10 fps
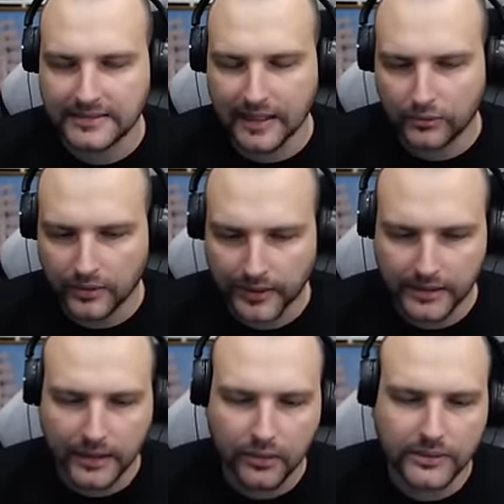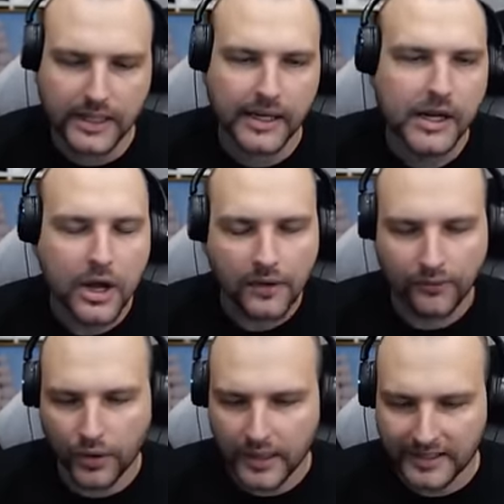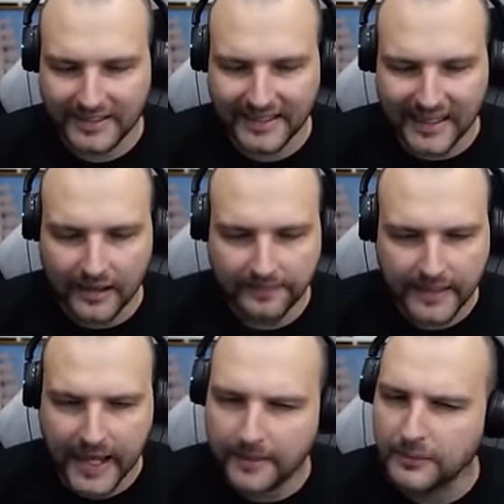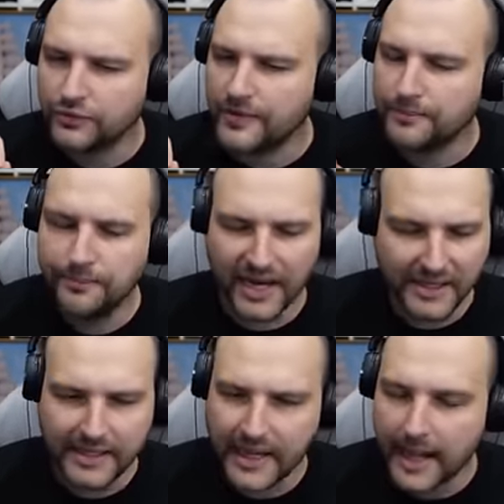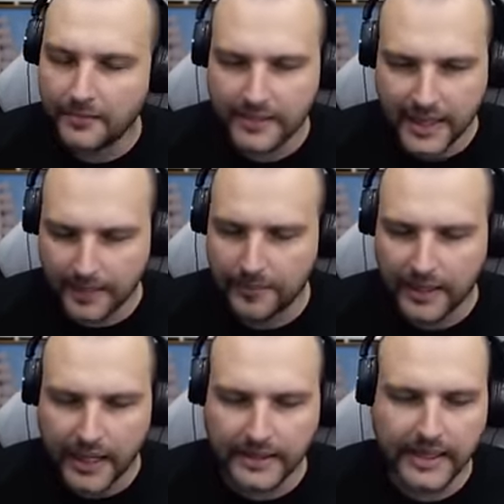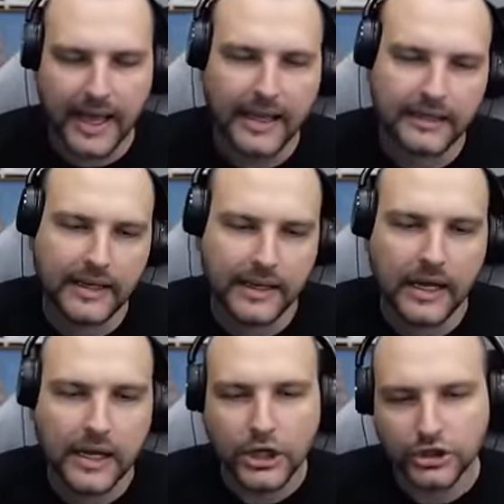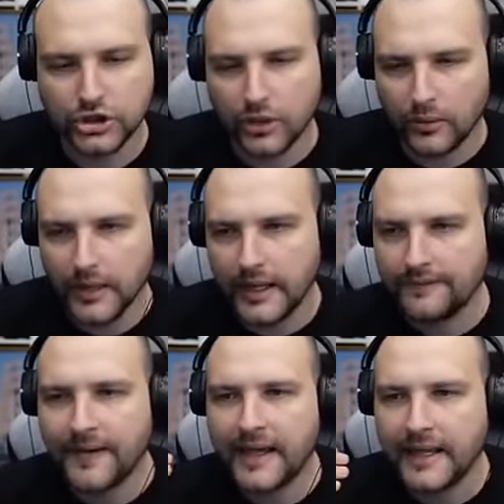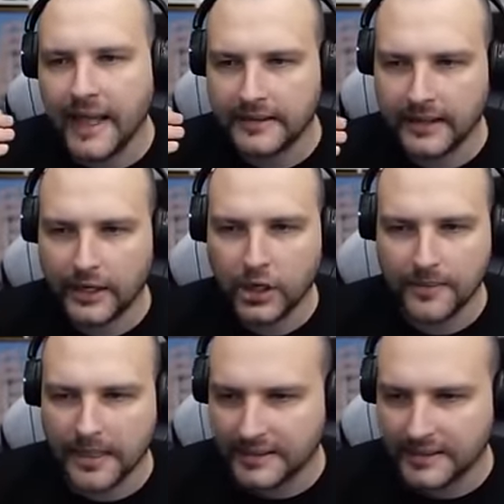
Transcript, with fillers: auto reloader, 400 alpha damage with pretty damn derpy gun handling. So if I can recommend